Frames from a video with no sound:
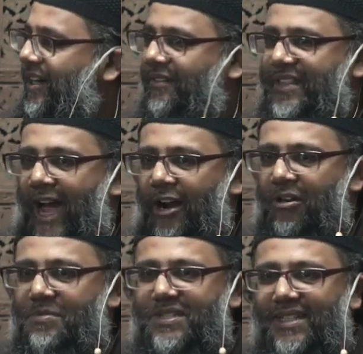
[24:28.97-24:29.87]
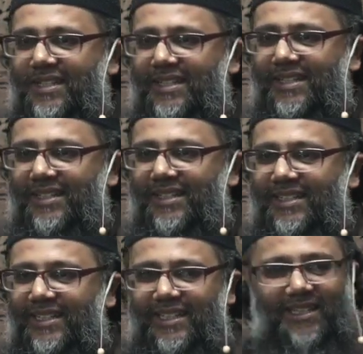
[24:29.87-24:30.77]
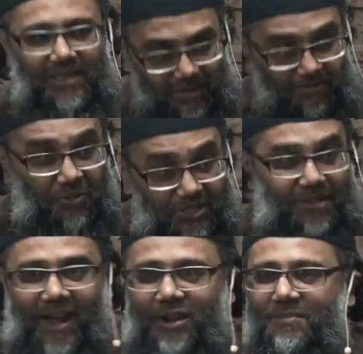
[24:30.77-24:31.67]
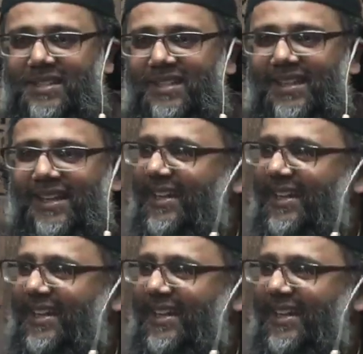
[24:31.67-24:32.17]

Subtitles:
of the Arabs, Muslim Arabs.